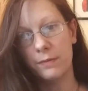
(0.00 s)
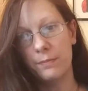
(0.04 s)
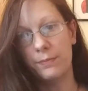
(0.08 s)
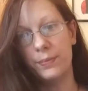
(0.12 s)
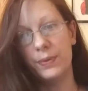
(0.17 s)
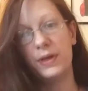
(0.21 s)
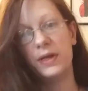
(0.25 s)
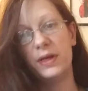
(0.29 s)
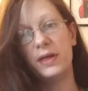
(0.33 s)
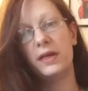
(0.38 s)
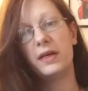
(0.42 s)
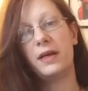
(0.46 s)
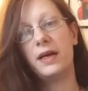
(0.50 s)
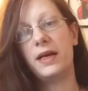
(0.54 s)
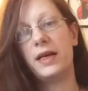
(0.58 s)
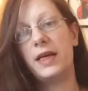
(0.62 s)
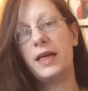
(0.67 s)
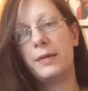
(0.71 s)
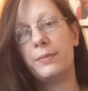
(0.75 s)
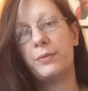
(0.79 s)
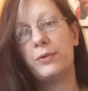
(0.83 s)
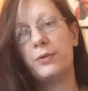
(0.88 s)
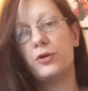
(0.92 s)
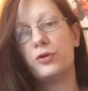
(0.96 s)
Being
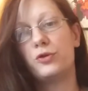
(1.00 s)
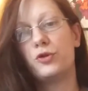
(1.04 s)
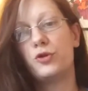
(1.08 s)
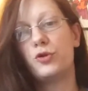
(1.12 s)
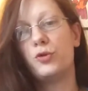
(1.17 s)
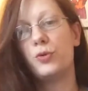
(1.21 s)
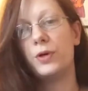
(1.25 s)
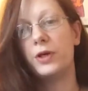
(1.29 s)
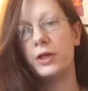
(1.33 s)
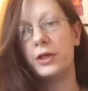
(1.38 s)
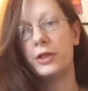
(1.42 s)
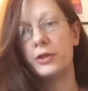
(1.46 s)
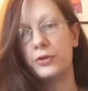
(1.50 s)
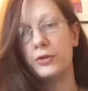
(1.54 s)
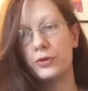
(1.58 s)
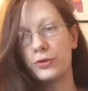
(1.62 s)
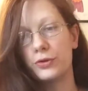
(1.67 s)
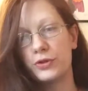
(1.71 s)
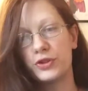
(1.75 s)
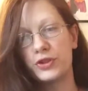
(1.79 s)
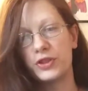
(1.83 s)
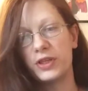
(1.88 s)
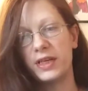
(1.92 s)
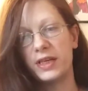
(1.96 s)
able to
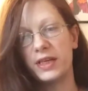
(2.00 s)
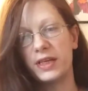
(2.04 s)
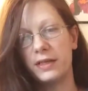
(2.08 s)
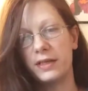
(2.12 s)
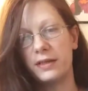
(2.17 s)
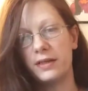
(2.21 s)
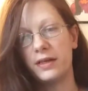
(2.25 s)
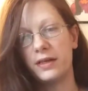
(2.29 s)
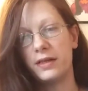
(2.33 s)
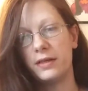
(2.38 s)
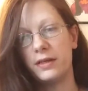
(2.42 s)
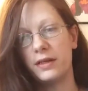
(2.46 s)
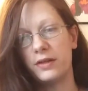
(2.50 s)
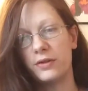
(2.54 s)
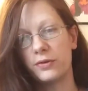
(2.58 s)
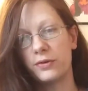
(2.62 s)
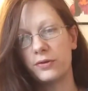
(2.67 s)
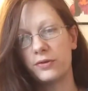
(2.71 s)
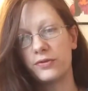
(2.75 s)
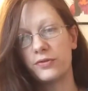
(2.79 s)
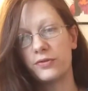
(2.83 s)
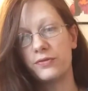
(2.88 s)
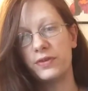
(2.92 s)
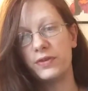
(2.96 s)
understand
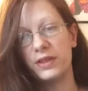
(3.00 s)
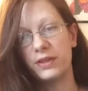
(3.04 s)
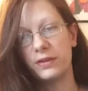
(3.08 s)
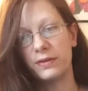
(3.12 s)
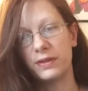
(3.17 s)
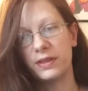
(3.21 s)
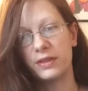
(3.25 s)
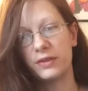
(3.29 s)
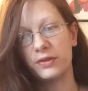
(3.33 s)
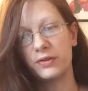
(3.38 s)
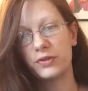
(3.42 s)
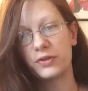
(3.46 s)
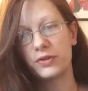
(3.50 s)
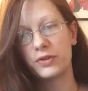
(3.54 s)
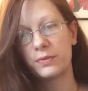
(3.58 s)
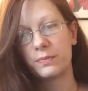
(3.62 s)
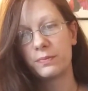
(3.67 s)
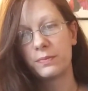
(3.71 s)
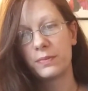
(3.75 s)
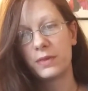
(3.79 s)
another's feelings.